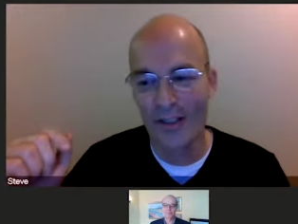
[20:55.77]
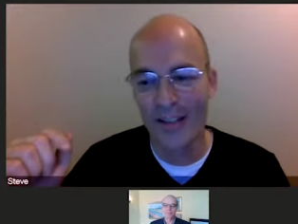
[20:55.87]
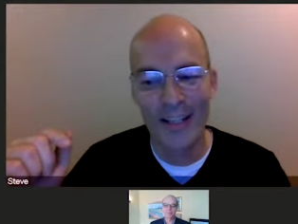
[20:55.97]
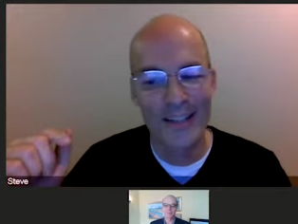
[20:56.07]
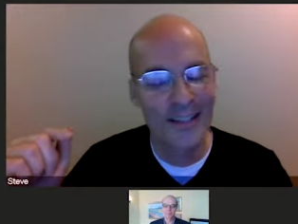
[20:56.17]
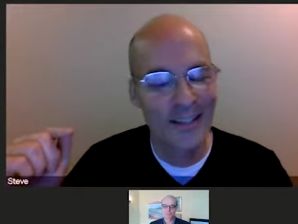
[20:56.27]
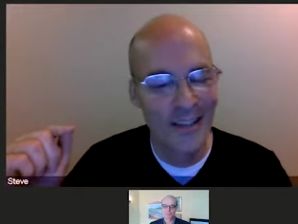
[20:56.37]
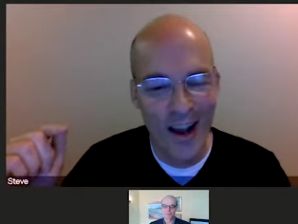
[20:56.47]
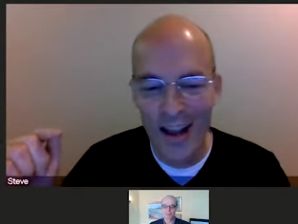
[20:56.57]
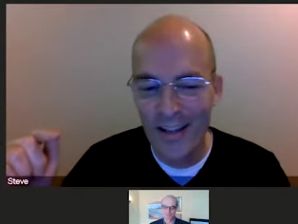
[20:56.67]
It's
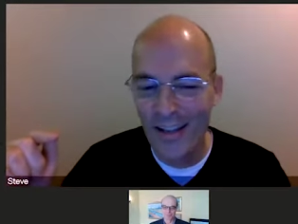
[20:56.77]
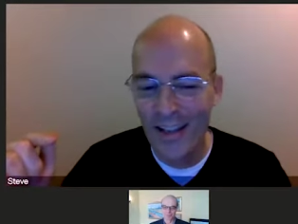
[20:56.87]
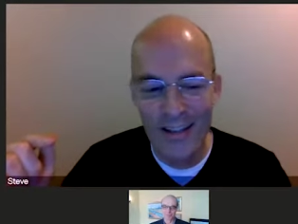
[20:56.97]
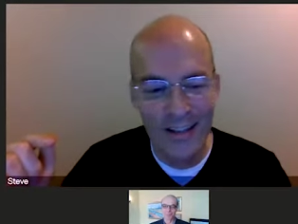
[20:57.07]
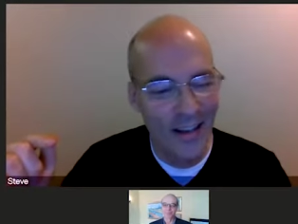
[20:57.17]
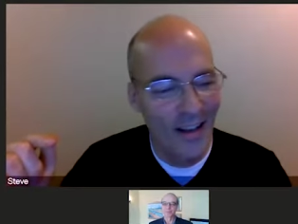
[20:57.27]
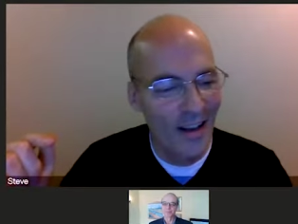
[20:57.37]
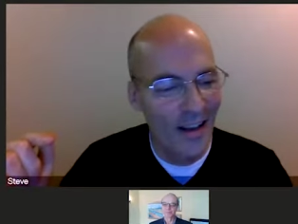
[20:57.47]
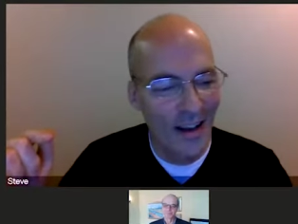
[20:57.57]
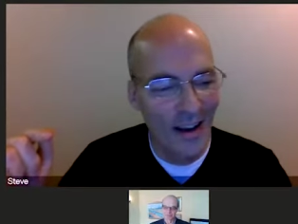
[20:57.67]
not in
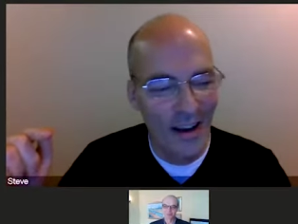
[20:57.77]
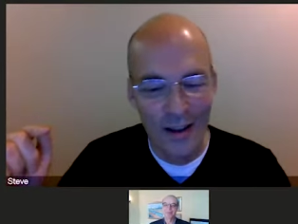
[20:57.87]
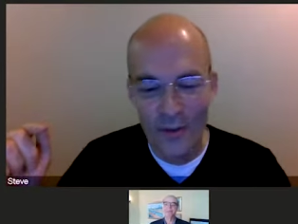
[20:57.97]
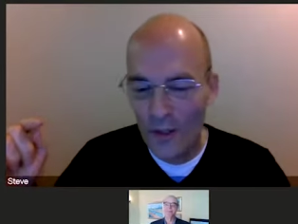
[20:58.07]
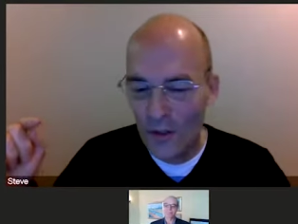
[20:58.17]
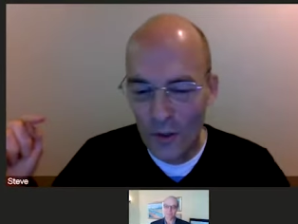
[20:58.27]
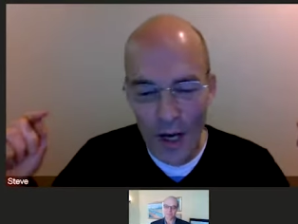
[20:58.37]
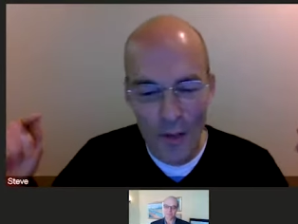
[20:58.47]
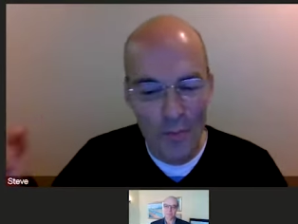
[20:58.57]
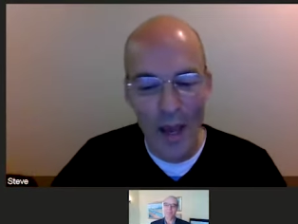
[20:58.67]
uh, this
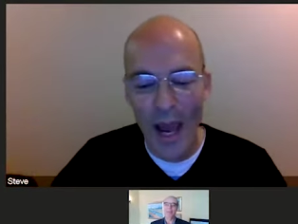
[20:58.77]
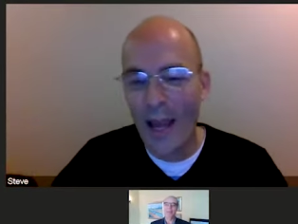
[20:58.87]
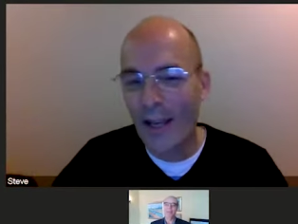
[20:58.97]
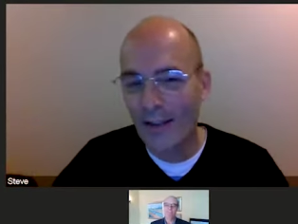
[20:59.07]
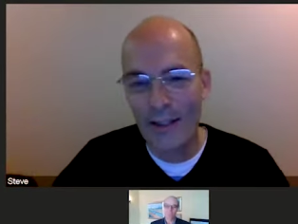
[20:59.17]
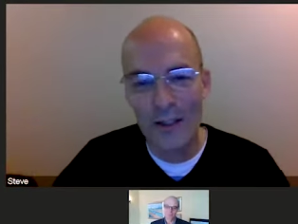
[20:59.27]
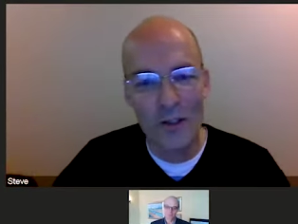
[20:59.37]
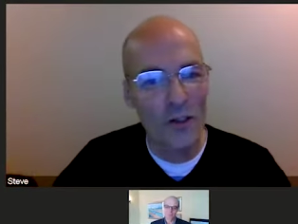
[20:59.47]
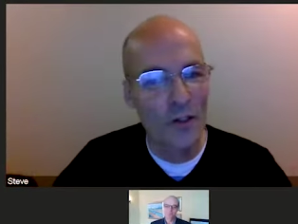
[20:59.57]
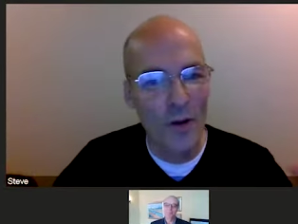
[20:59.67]
great packet,
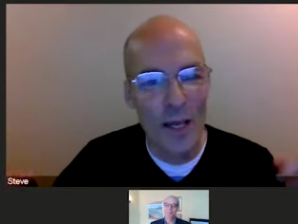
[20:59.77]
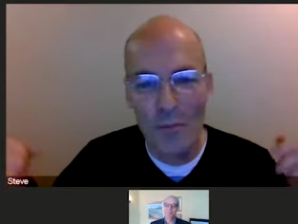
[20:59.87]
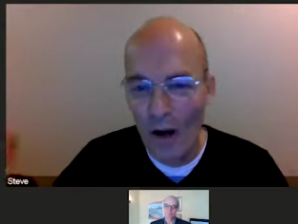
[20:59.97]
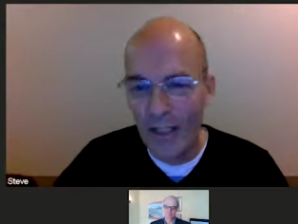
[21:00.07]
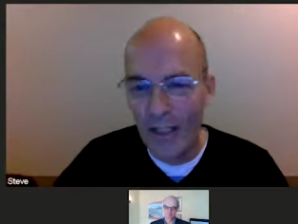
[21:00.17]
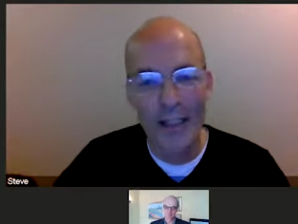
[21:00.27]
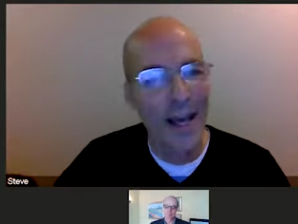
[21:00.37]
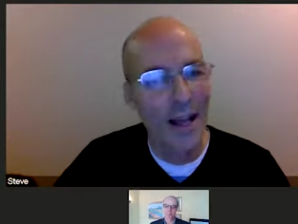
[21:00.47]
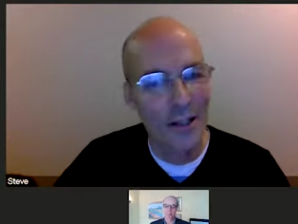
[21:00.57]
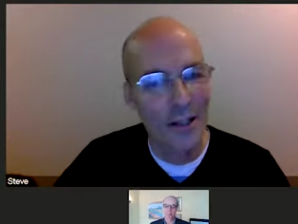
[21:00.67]
this great market
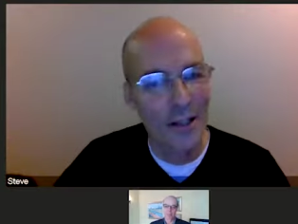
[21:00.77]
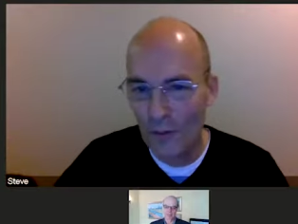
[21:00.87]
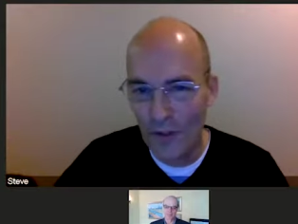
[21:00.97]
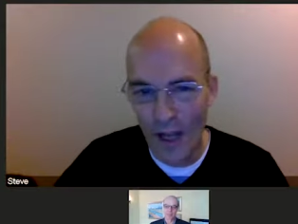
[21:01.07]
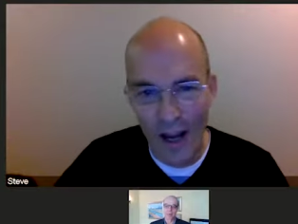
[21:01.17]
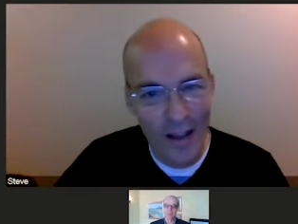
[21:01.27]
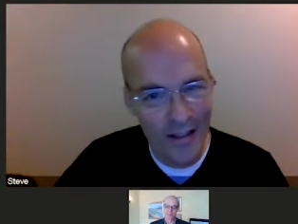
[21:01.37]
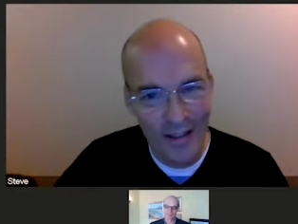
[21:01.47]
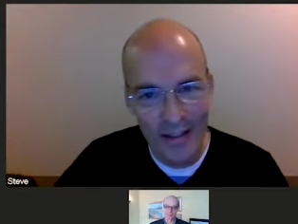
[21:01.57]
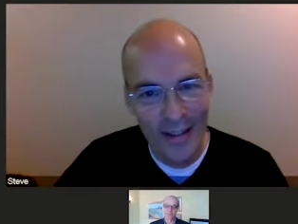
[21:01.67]
analysis you've
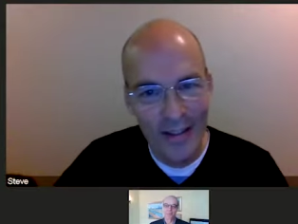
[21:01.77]
done.